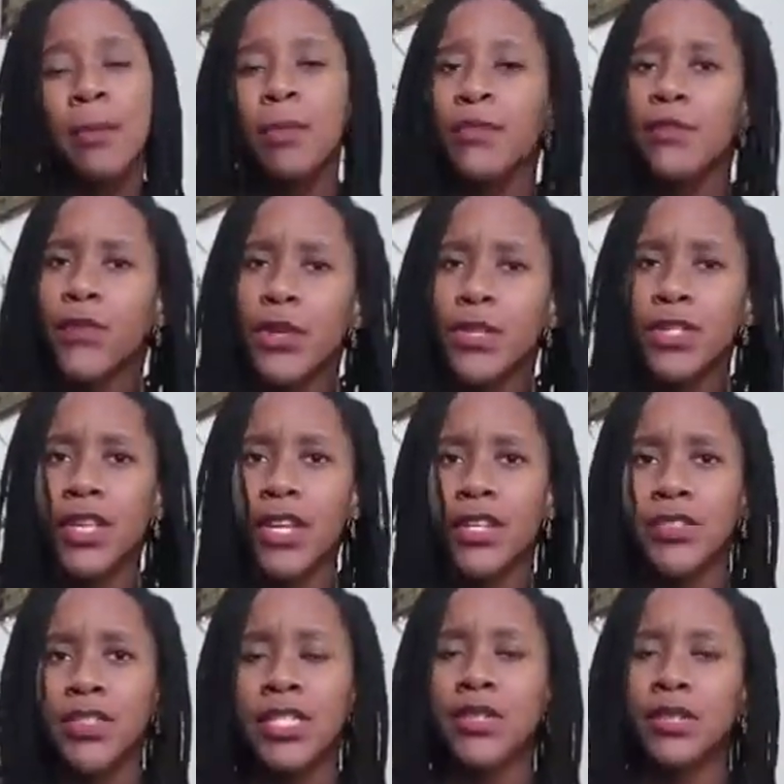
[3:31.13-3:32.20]
before
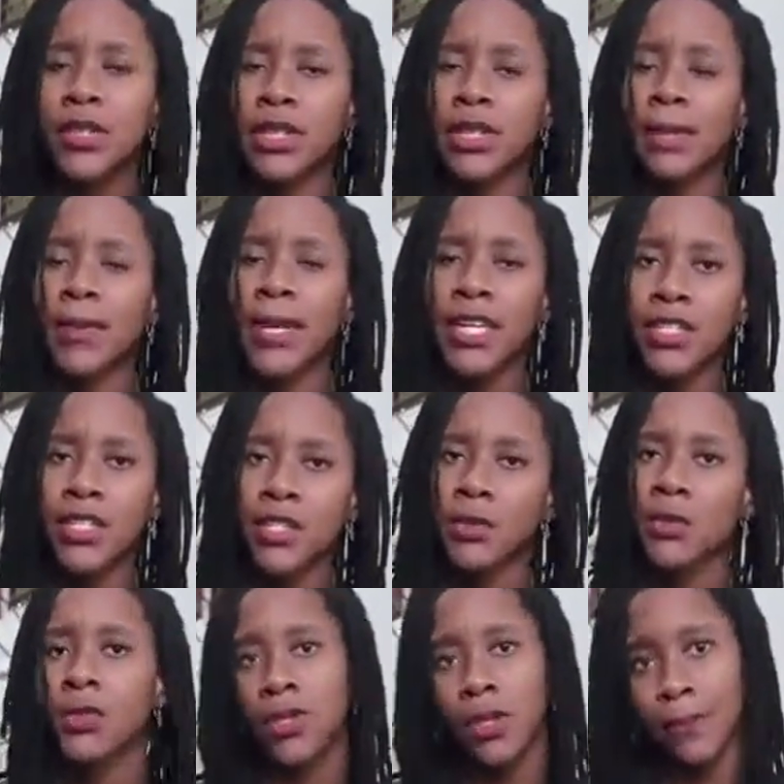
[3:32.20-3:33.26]
surgery so that their
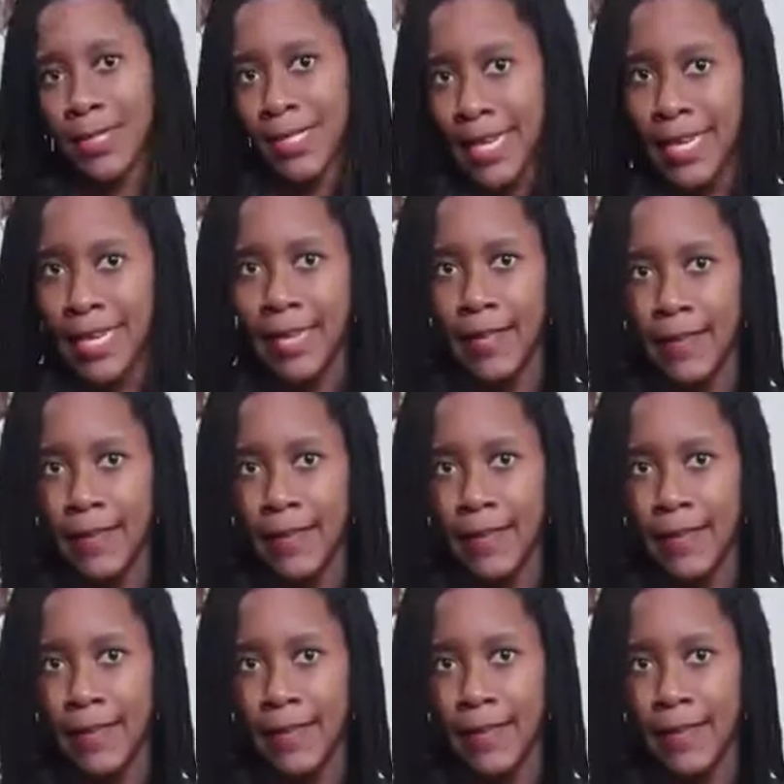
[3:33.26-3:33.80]
patients would stop dying.